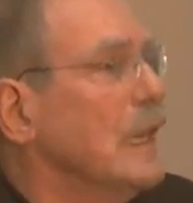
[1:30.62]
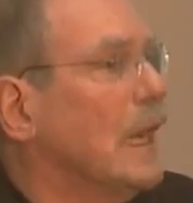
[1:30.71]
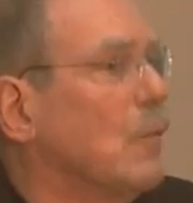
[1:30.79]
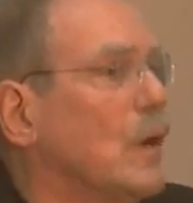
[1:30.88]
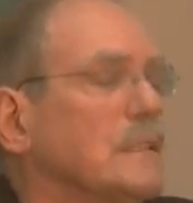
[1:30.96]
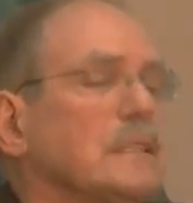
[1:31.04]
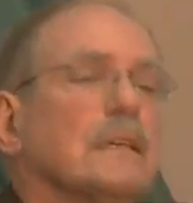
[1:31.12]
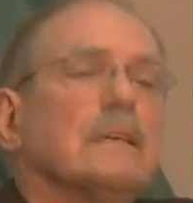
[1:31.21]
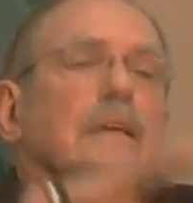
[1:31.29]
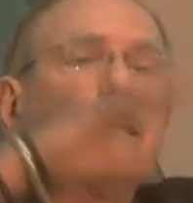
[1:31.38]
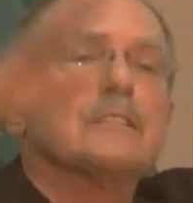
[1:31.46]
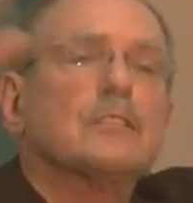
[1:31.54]
I want to
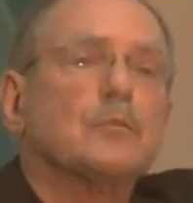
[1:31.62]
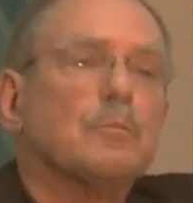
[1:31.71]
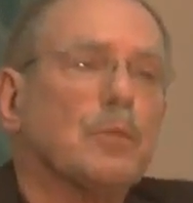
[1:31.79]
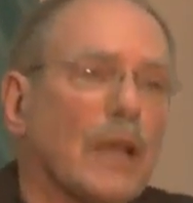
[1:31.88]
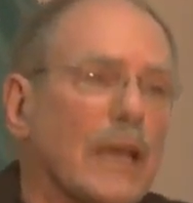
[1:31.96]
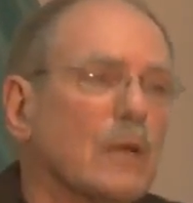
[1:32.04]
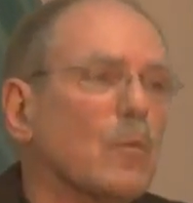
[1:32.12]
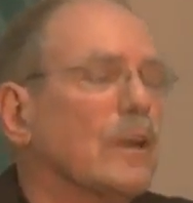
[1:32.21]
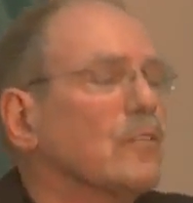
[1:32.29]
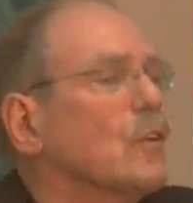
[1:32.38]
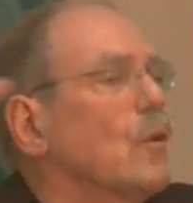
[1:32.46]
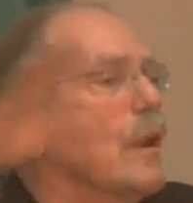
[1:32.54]
explain what
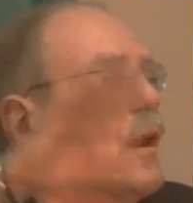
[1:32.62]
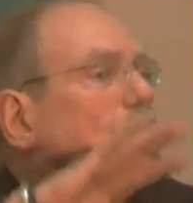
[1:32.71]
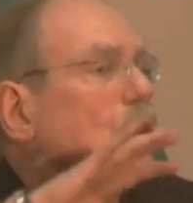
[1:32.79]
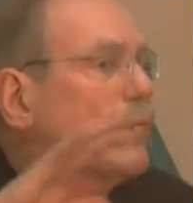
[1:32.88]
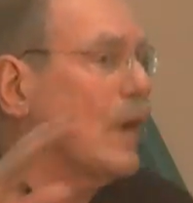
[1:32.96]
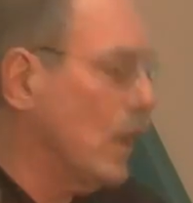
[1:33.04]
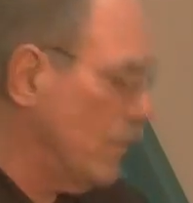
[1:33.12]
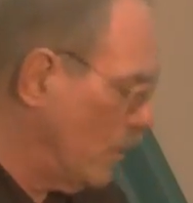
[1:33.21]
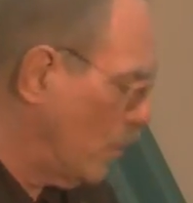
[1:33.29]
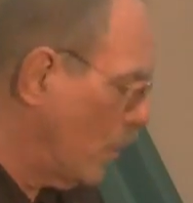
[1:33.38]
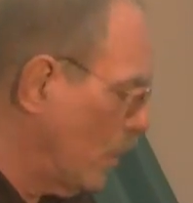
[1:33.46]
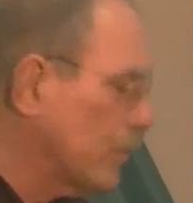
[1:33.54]
is going on around the
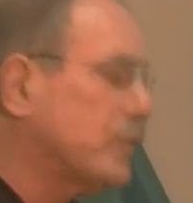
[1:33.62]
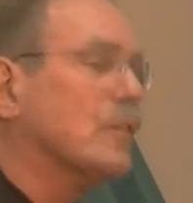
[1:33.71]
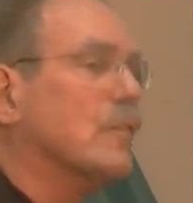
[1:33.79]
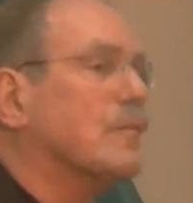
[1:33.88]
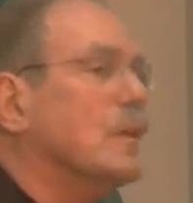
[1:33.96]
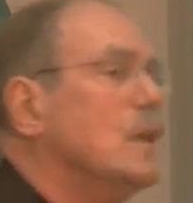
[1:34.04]
world. So the,